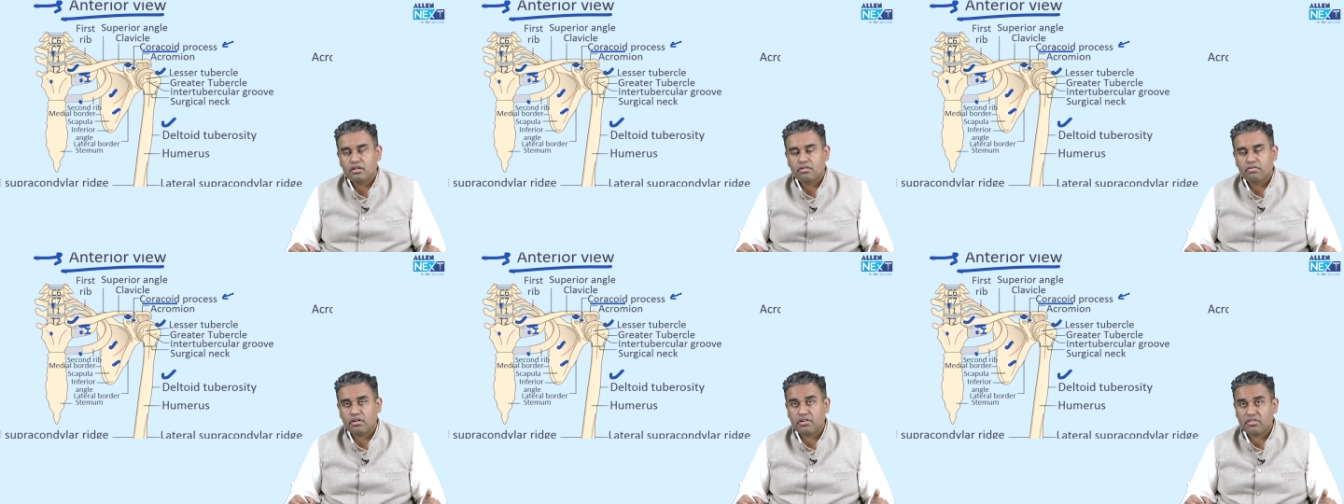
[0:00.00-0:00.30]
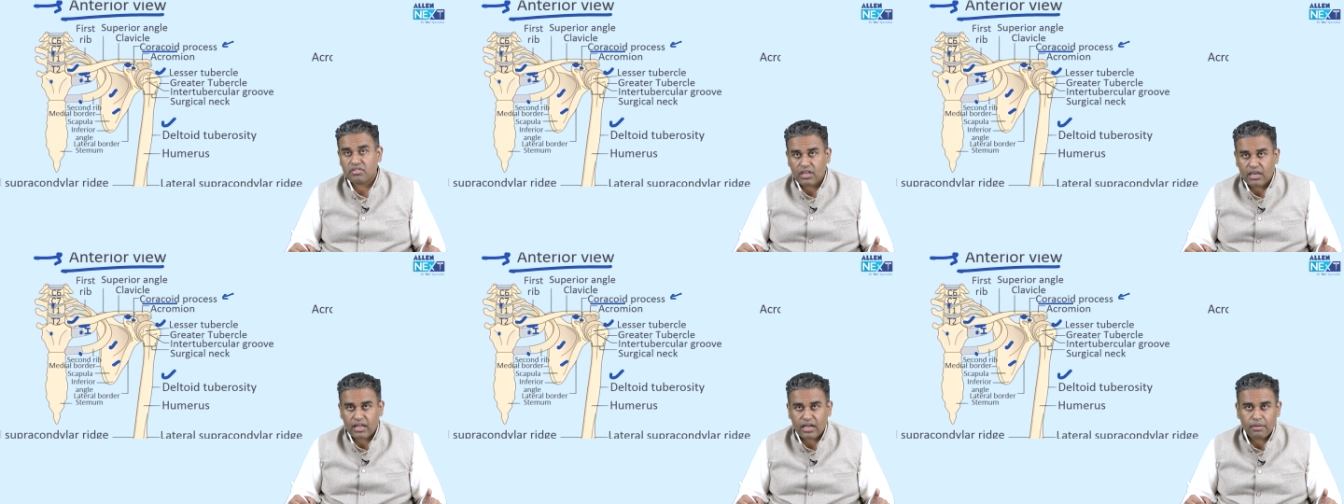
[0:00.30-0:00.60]
when
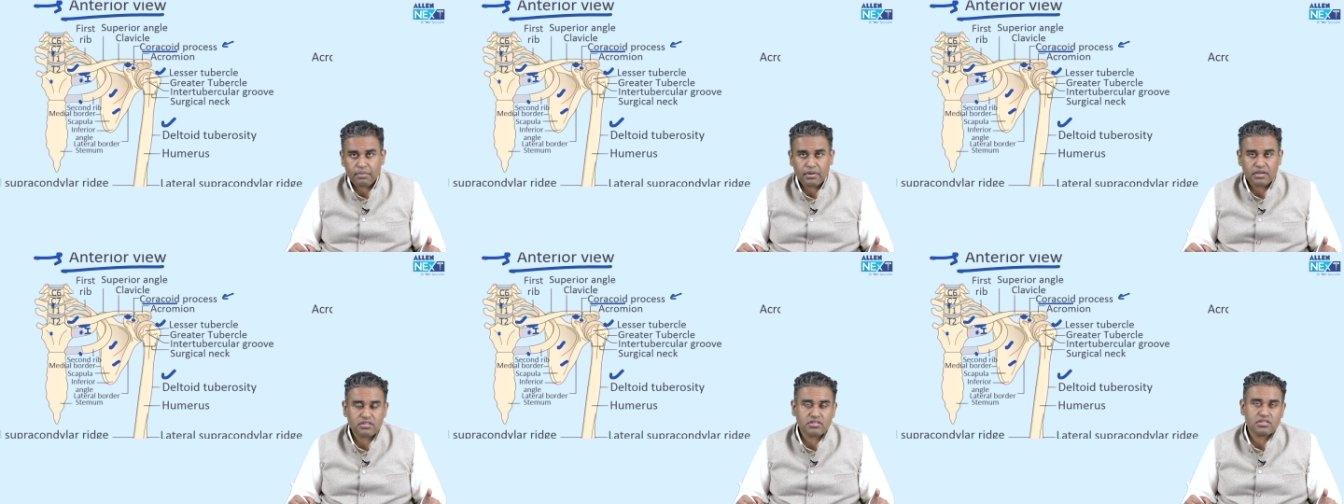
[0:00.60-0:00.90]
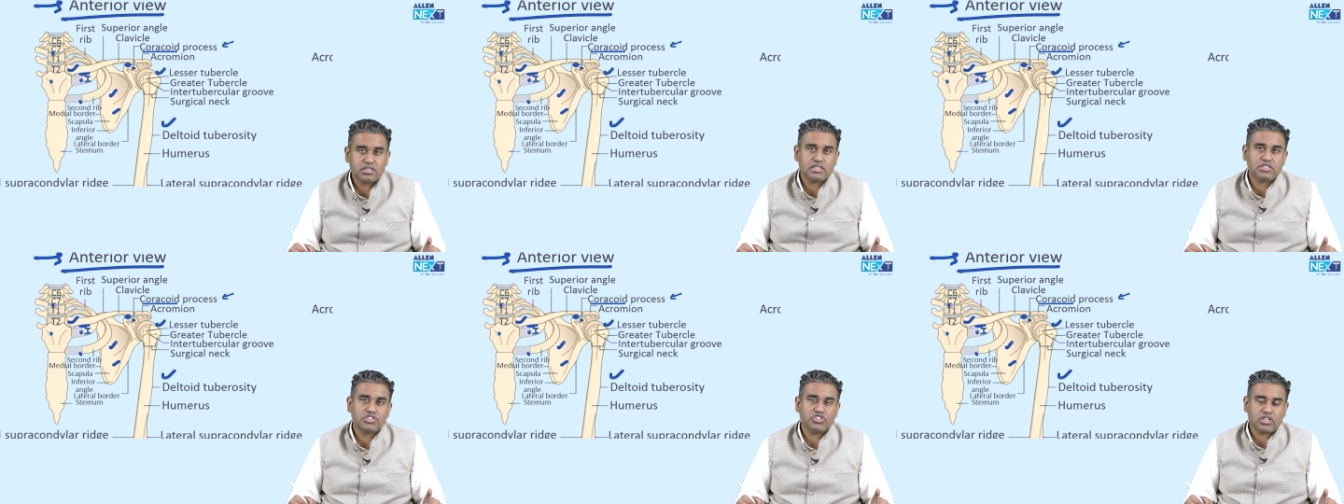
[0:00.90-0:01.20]
you say ligaments,
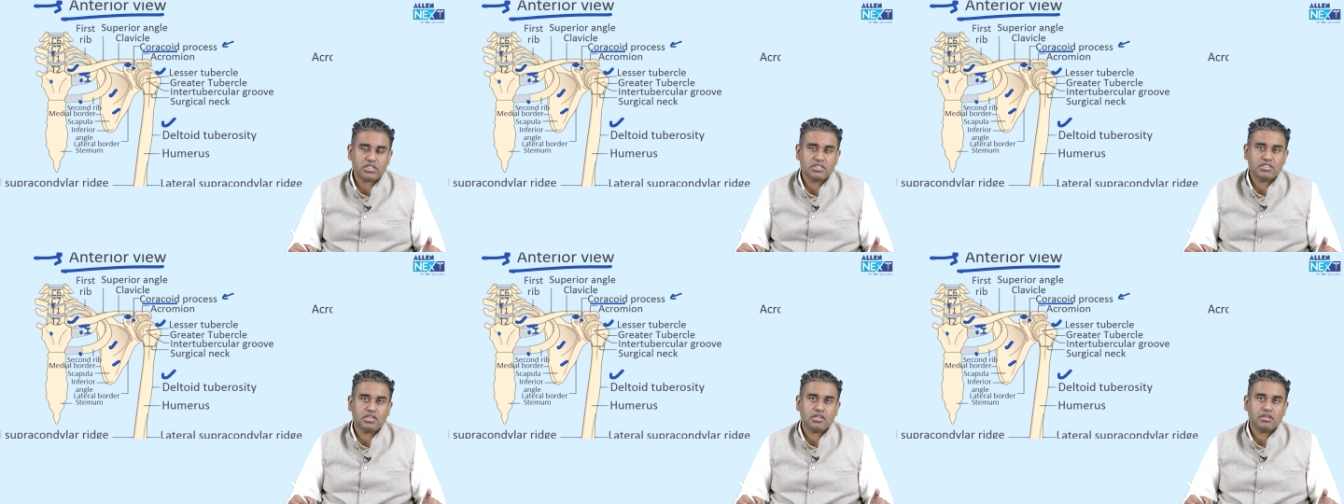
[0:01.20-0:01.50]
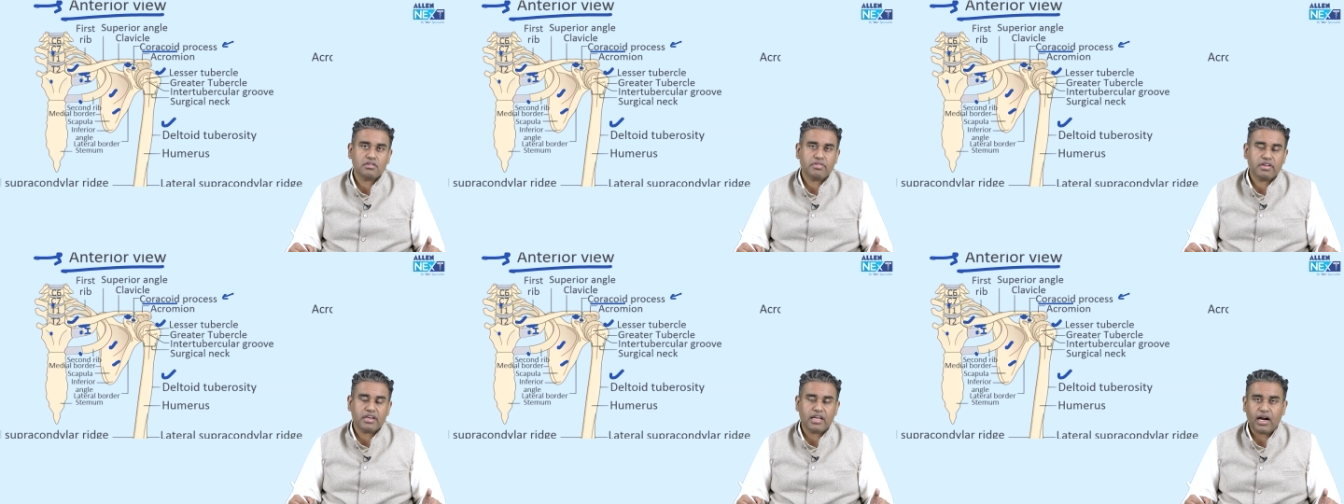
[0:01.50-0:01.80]
it's a structure,
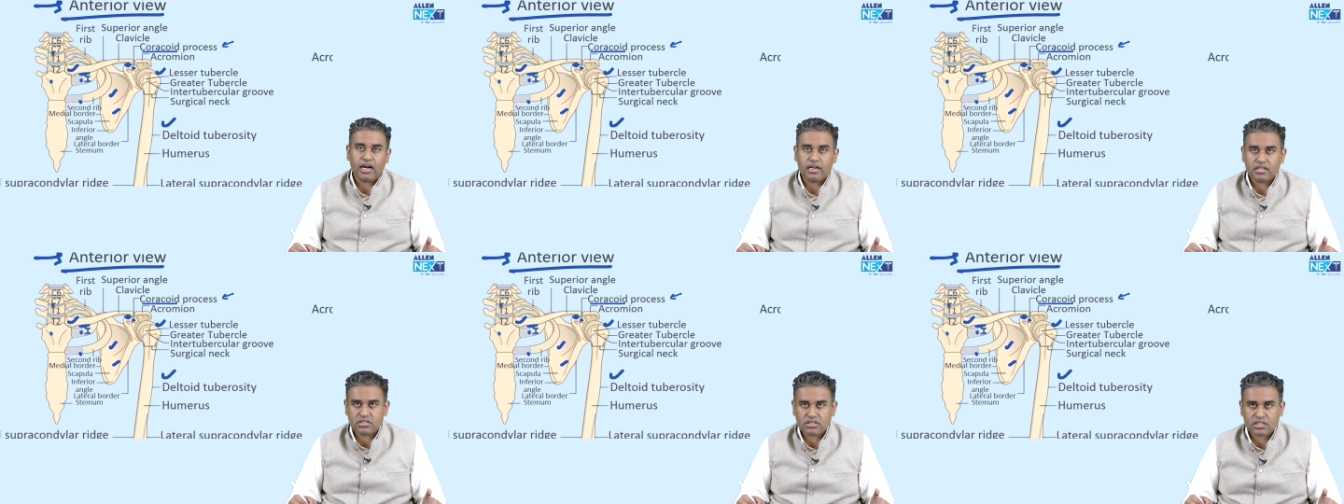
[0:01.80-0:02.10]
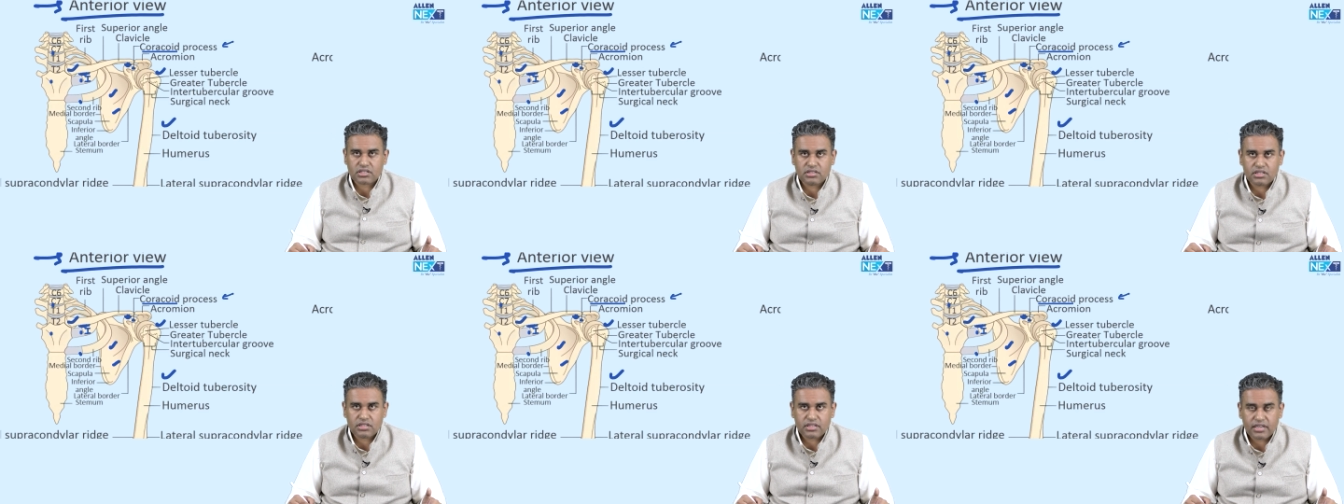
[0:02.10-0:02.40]
a very hard
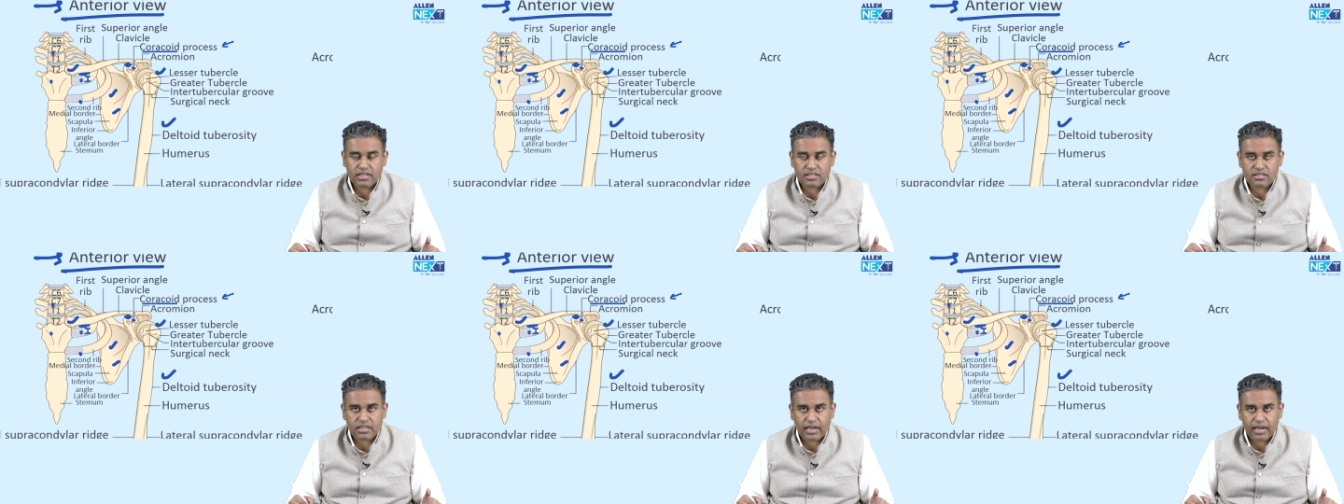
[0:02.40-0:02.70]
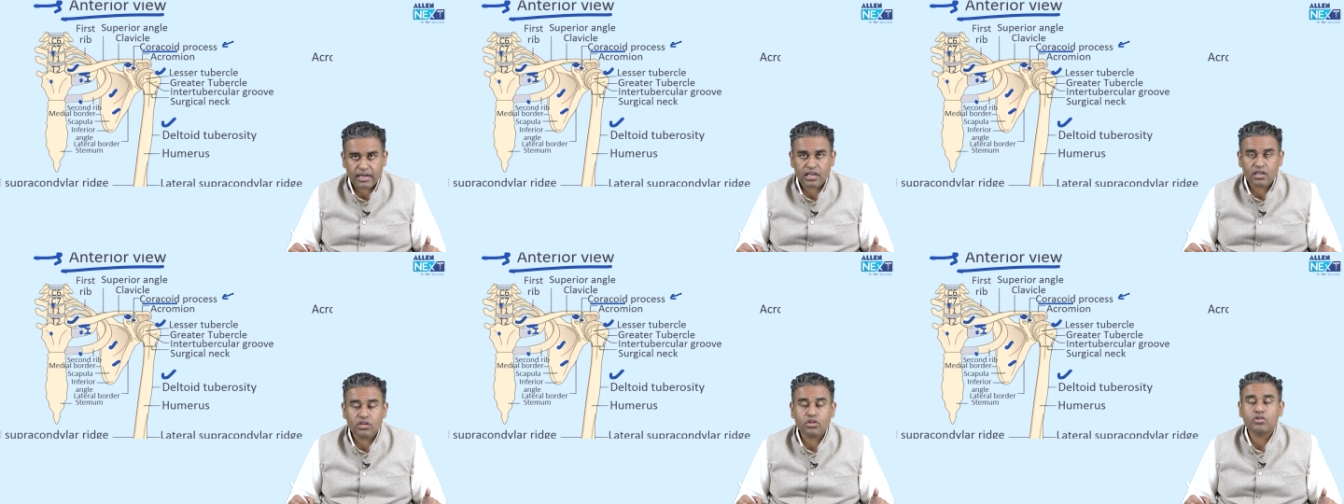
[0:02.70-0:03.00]
structure that is
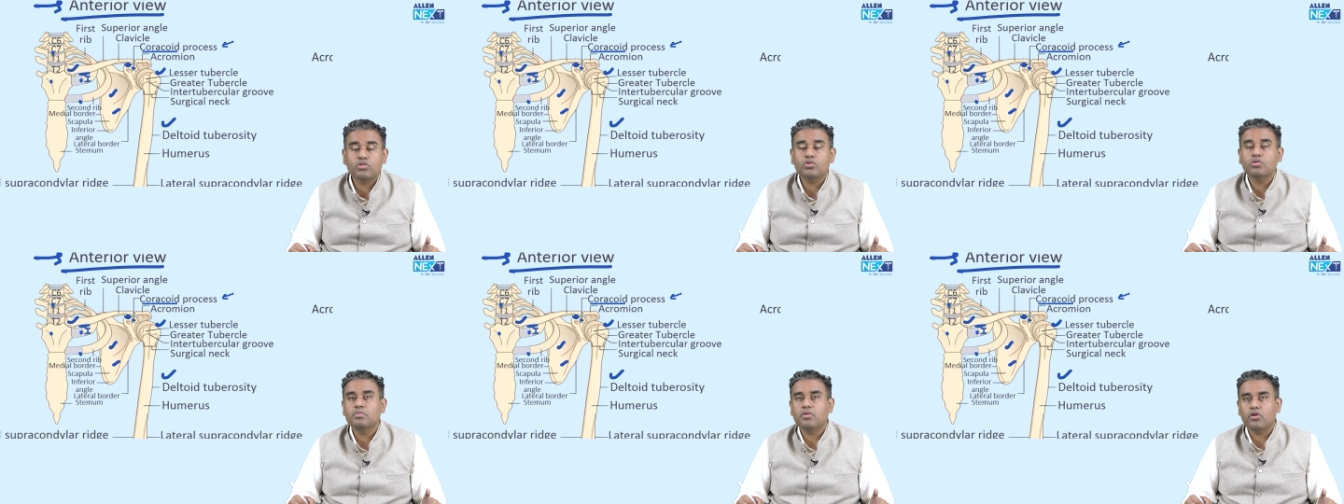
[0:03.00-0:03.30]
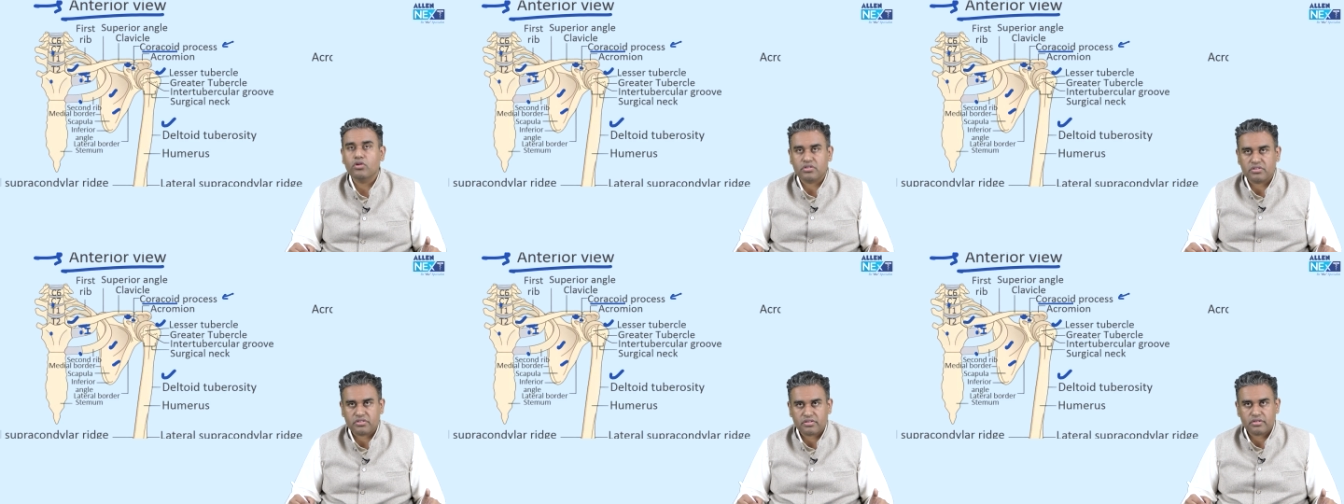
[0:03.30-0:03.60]
connecting to two
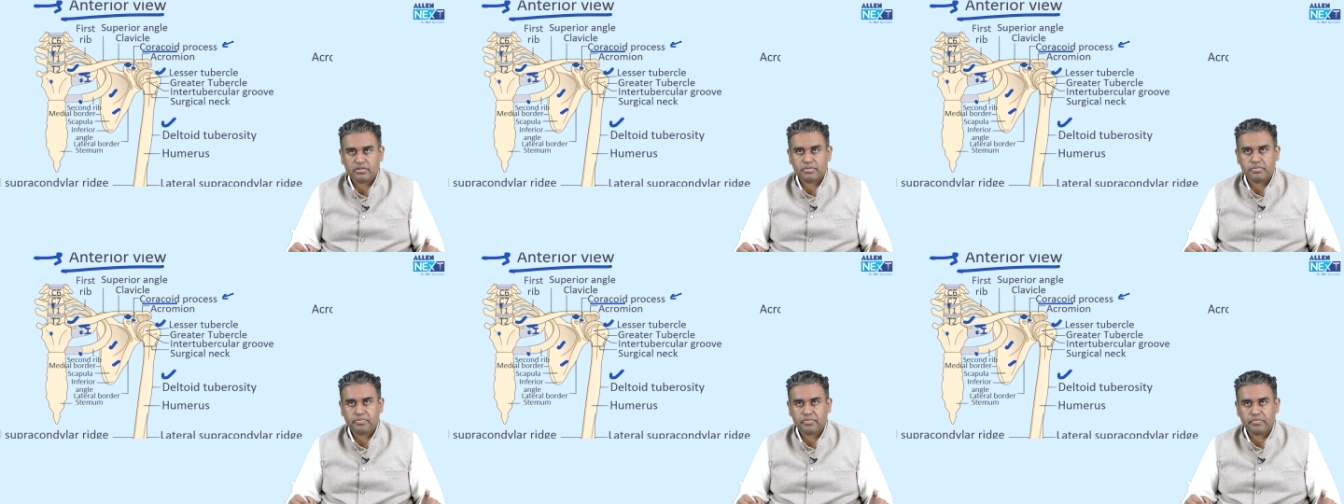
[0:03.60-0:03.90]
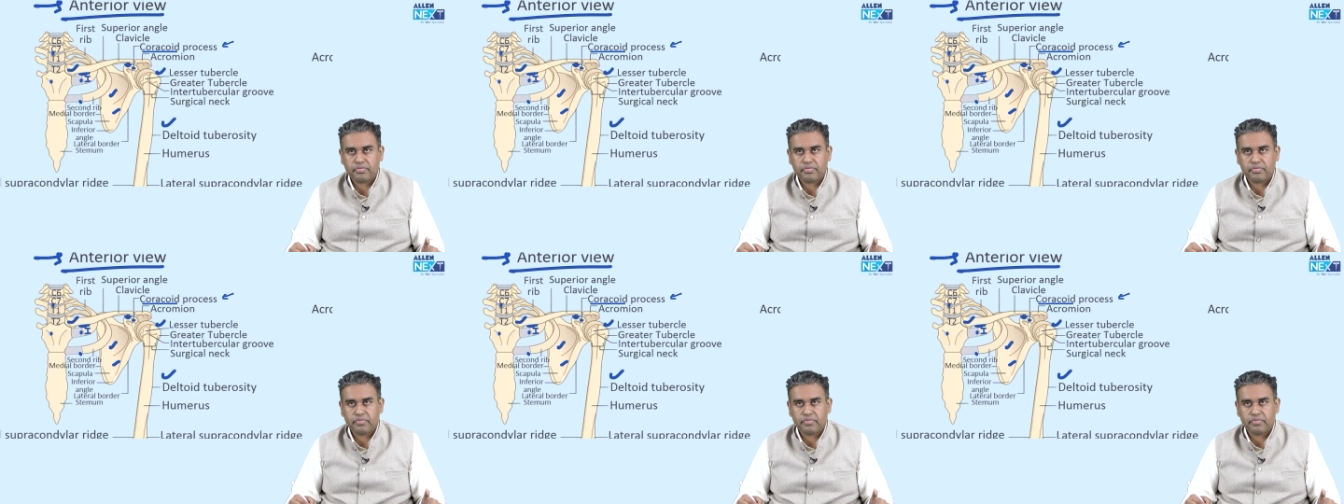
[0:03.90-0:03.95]
bones.